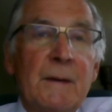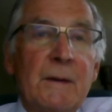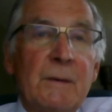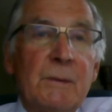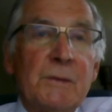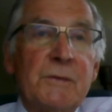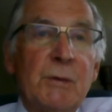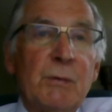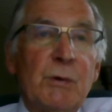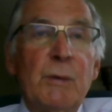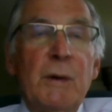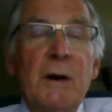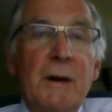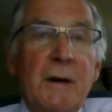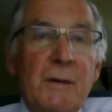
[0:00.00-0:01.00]
What they were
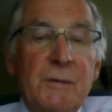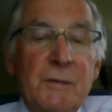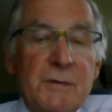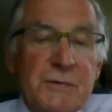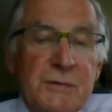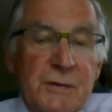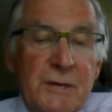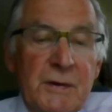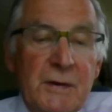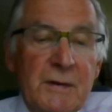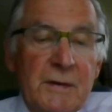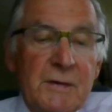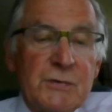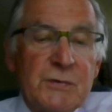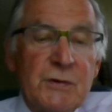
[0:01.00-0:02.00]
really interested
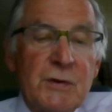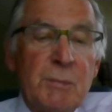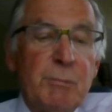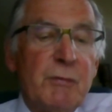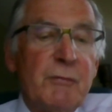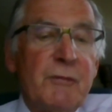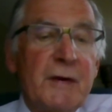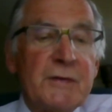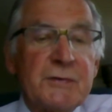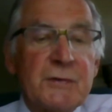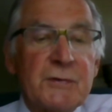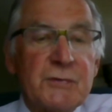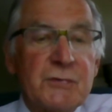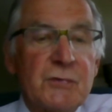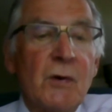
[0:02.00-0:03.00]
in is the
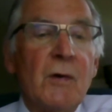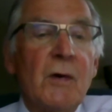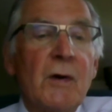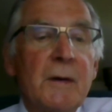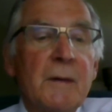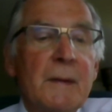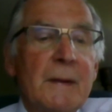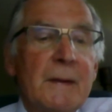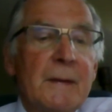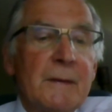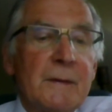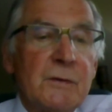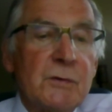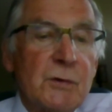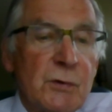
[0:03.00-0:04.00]
professors drawing
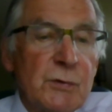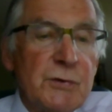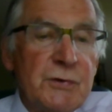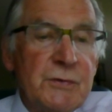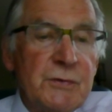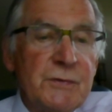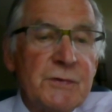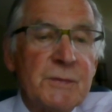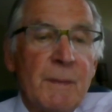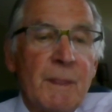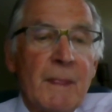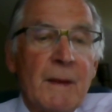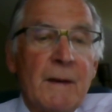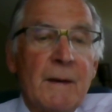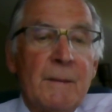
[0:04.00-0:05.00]
conclusions
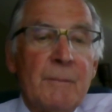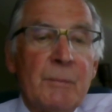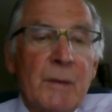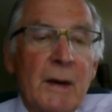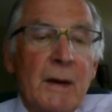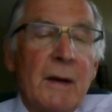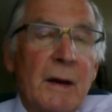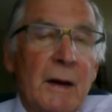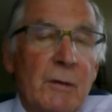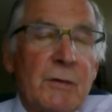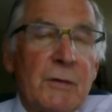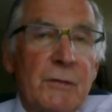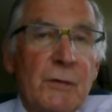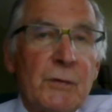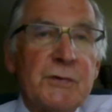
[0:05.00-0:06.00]
out
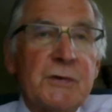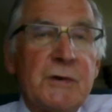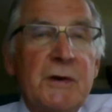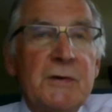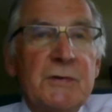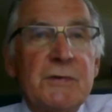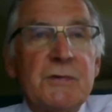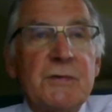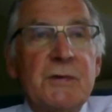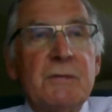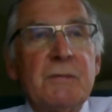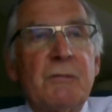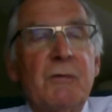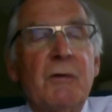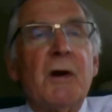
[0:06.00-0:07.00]
of those cases
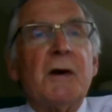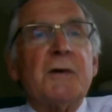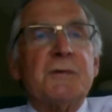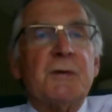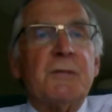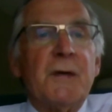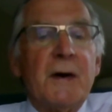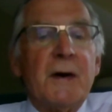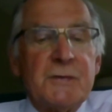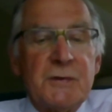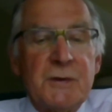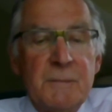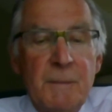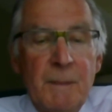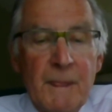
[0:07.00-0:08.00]
and
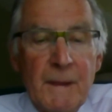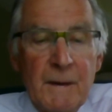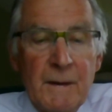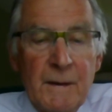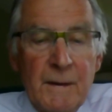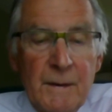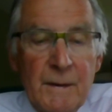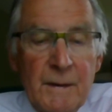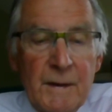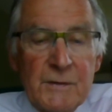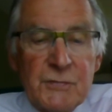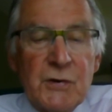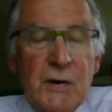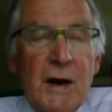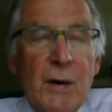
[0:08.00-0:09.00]
philosophizing
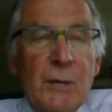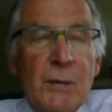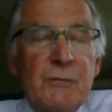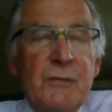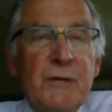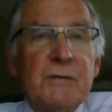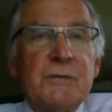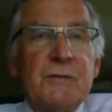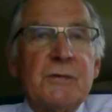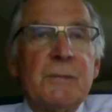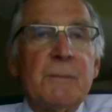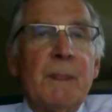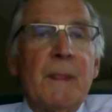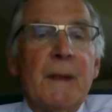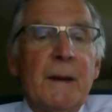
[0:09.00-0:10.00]
as to how it
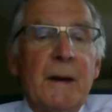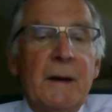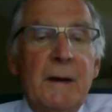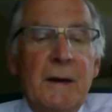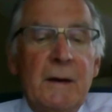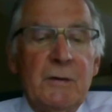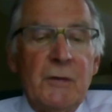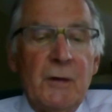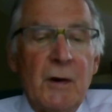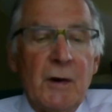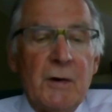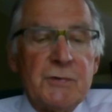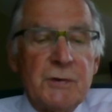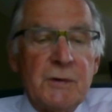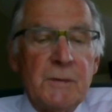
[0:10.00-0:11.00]
fits into a
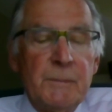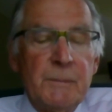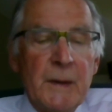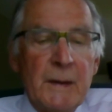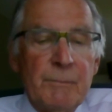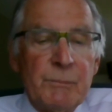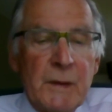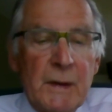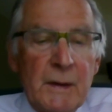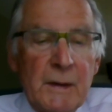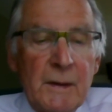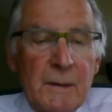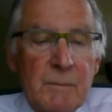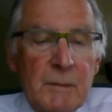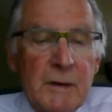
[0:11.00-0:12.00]
larger
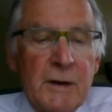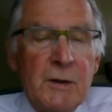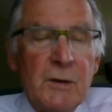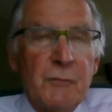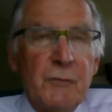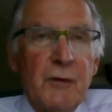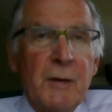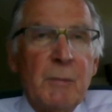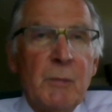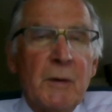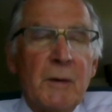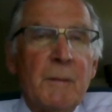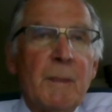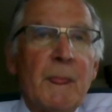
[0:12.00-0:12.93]
legal framework.